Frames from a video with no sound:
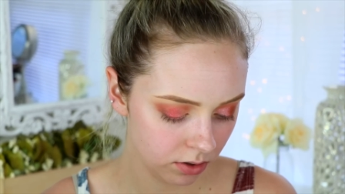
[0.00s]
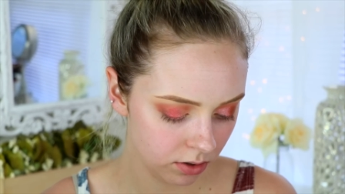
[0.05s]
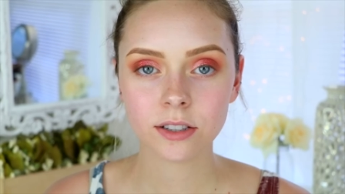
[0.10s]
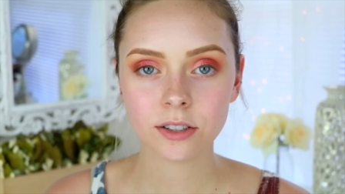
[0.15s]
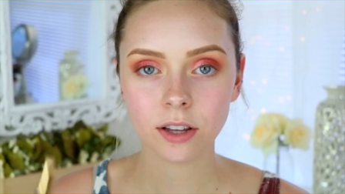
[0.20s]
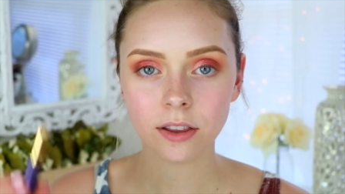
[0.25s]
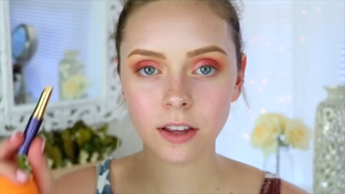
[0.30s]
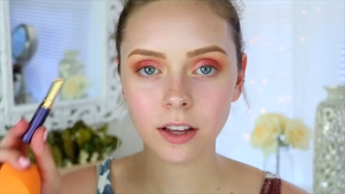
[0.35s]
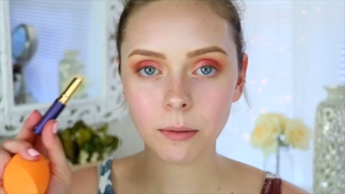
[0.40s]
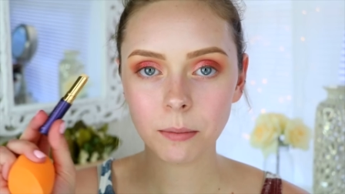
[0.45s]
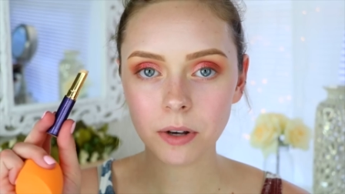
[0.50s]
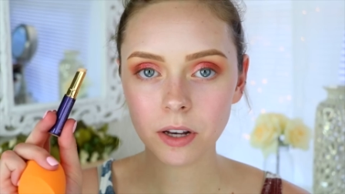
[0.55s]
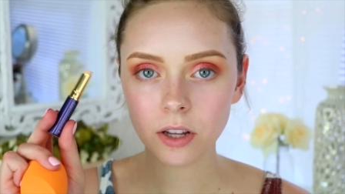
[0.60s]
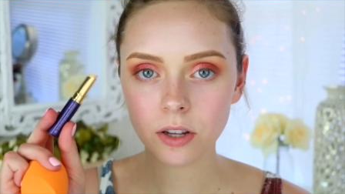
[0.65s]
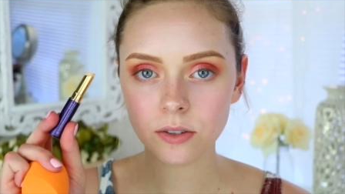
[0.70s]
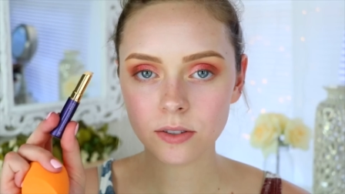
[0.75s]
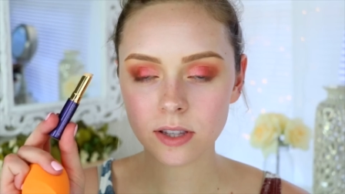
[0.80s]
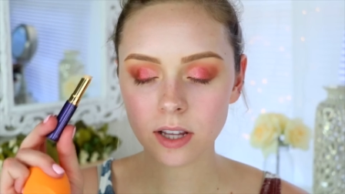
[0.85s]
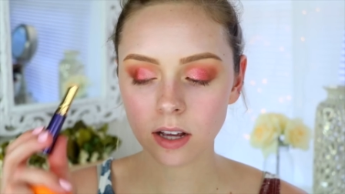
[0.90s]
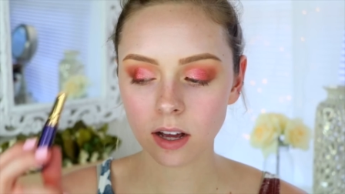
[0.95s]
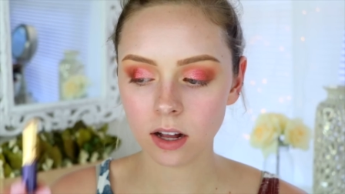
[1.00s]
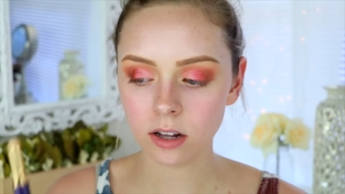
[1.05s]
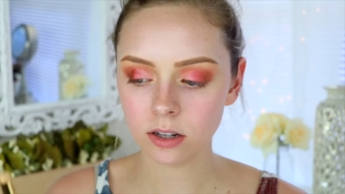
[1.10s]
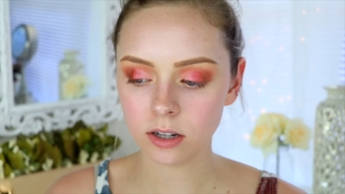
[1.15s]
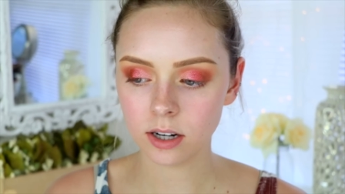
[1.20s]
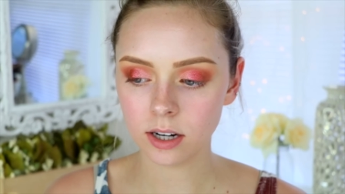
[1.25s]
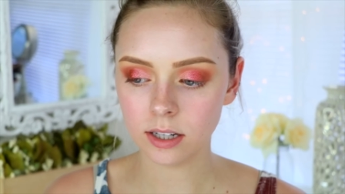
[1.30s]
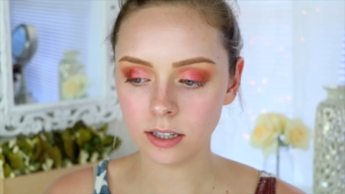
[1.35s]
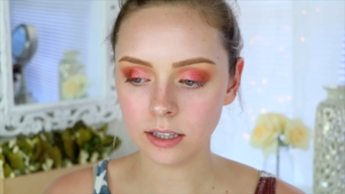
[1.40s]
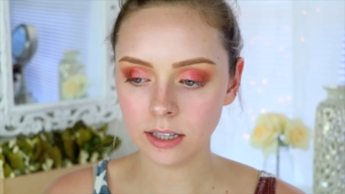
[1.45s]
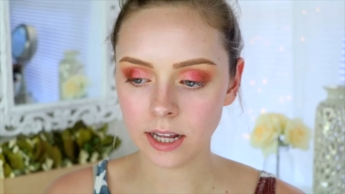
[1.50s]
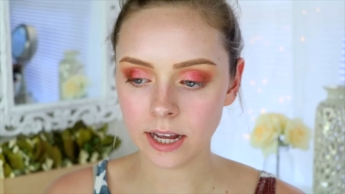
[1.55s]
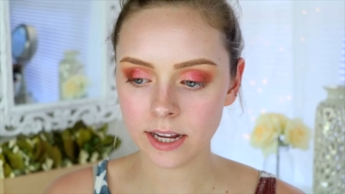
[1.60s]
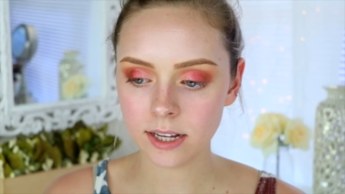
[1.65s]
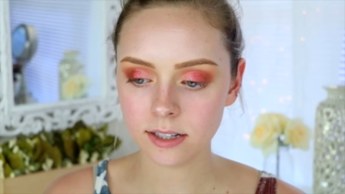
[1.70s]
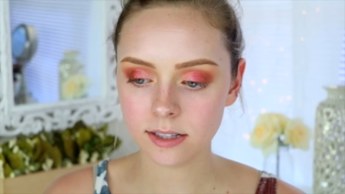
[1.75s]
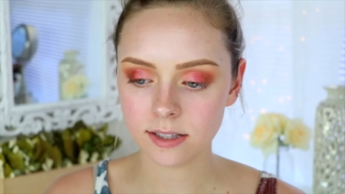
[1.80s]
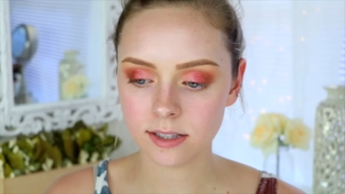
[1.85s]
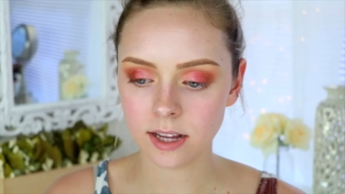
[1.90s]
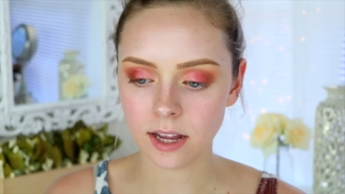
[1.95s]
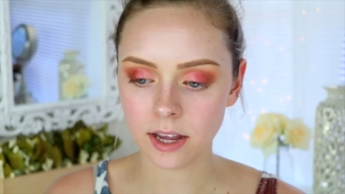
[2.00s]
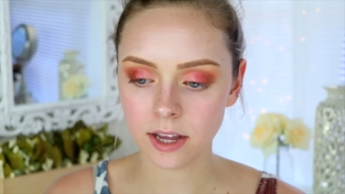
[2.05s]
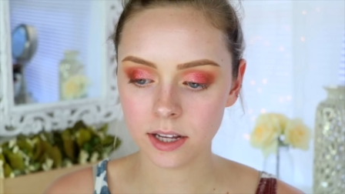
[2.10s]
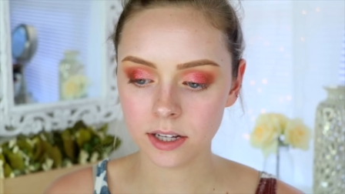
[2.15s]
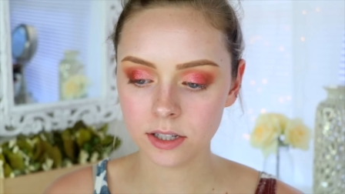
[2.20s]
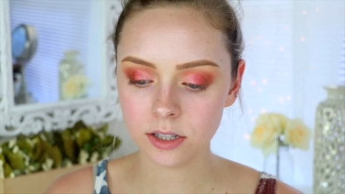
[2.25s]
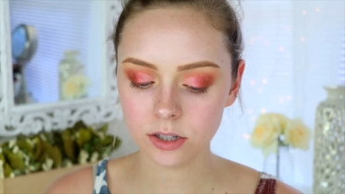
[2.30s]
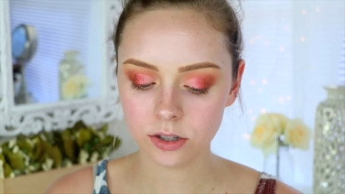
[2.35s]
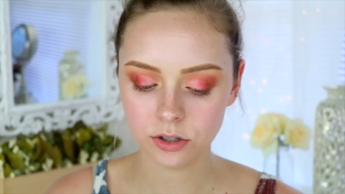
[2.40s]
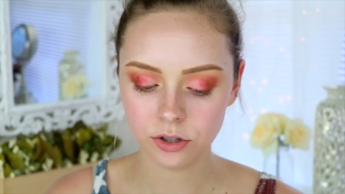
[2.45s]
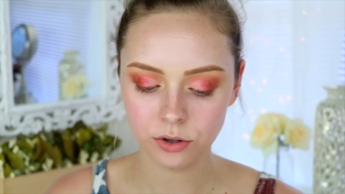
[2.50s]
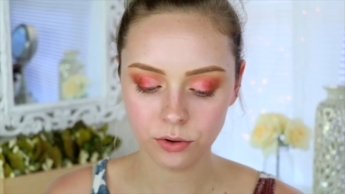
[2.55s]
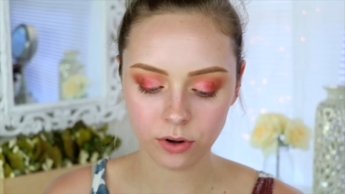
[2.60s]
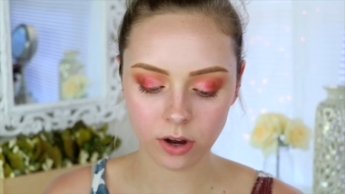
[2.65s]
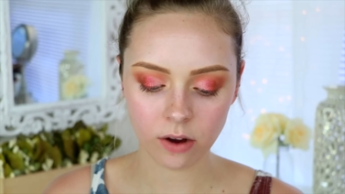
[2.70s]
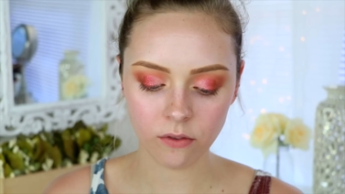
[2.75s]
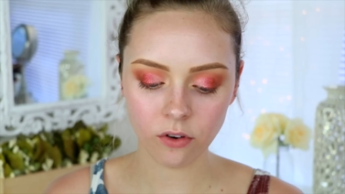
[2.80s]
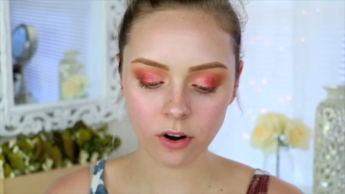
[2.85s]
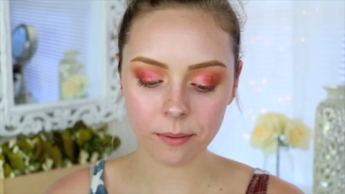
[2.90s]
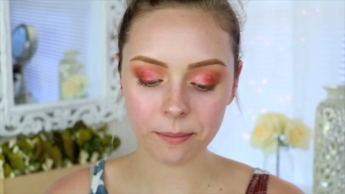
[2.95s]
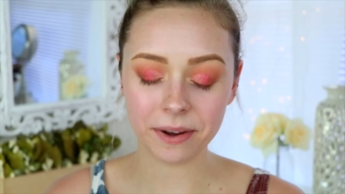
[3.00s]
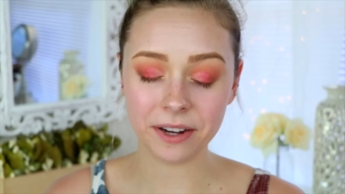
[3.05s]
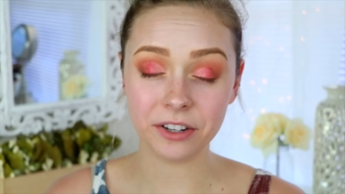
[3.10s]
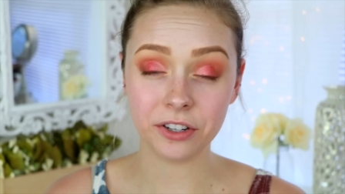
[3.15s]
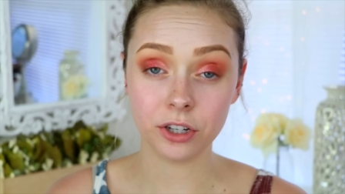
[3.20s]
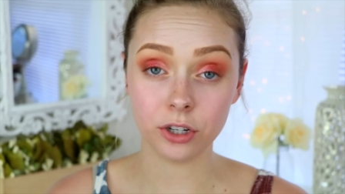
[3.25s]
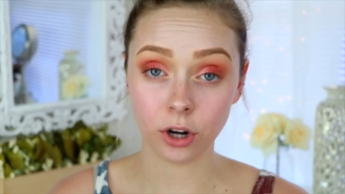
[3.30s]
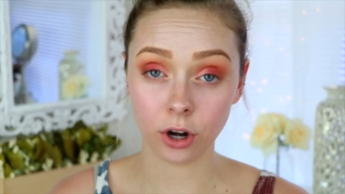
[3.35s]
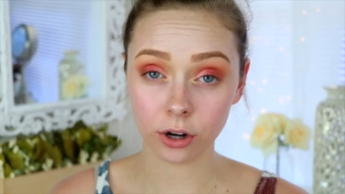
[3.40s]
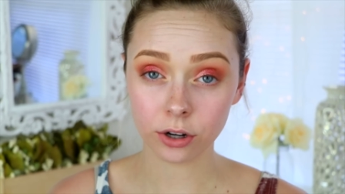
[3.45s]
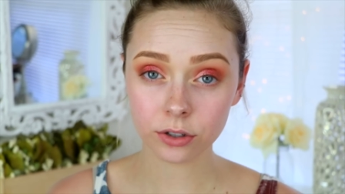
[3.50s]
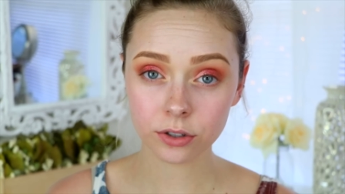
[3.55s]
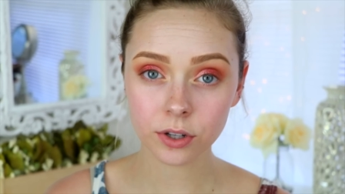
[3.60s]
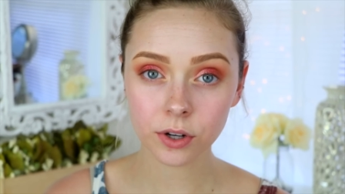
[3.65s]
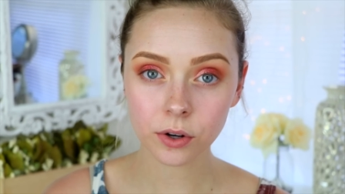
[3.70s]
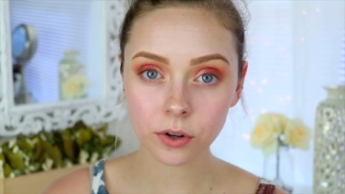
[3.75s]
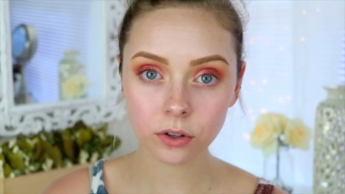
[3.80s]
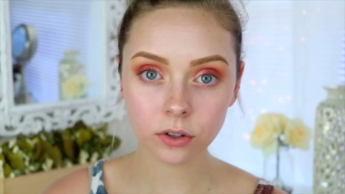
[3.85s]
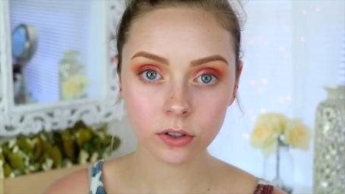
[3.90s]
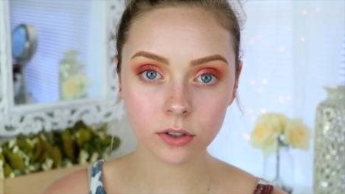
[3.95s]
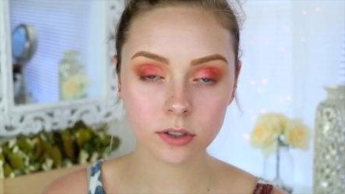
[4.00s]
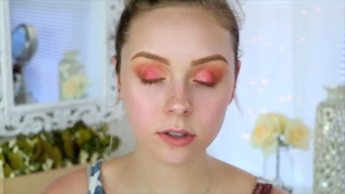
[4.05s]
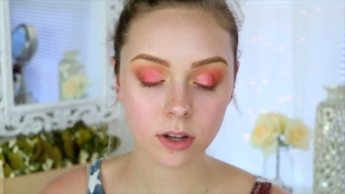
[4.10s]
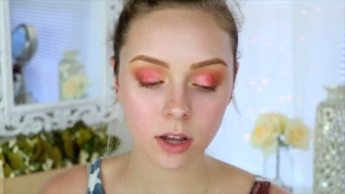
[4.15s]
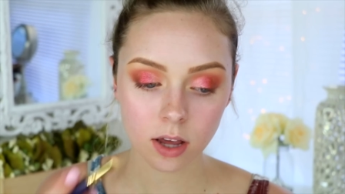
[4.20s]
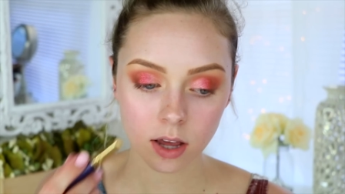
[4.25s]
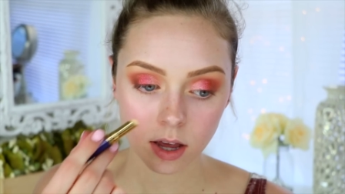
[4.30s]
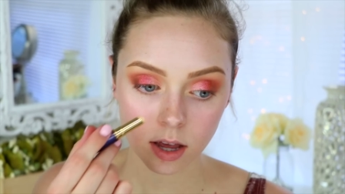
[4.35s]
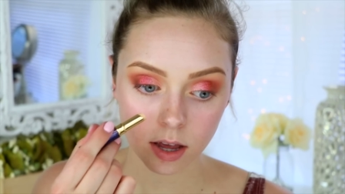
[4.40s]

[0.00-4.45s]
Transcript: So I think I'm going to use the color Light Sand to cover up my dark circles